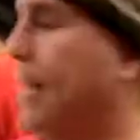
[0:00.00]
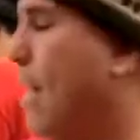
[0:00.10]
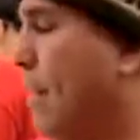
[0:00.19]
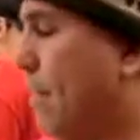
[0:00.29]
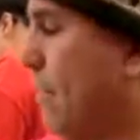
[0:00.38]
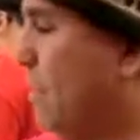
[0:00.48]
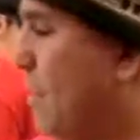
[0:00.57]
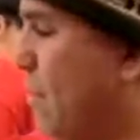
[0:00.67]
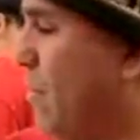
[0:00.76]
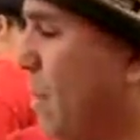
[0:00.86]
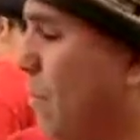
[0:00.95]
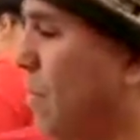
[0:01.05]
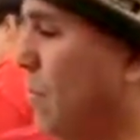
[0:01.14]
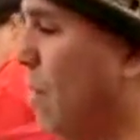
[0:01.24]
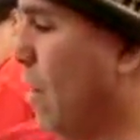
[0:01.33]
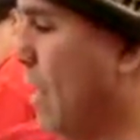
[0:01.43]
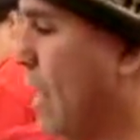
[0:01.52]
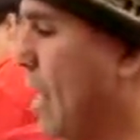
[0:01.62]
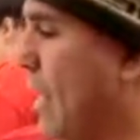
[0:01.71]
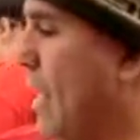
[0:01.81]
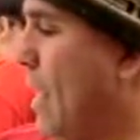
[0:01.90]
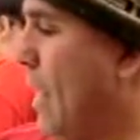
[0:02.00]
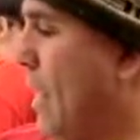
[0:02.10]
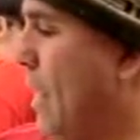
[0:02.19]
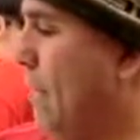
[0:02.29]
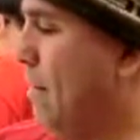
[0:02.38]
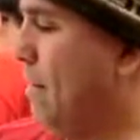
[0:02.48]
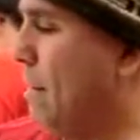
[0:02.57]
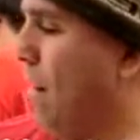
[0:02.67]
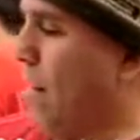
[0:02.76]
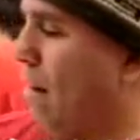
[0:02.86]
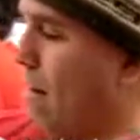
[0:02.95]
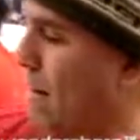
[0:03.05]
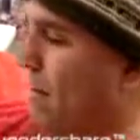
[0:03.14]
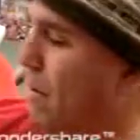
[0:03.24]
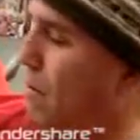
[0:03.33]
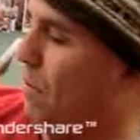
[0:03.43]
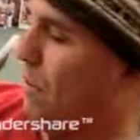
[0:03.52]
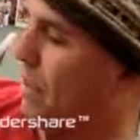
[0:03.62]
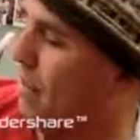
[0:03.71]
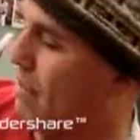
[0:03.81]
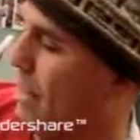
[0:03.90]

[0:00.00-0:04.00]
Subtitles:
Yeah, they're just incredibly strong. And our hero is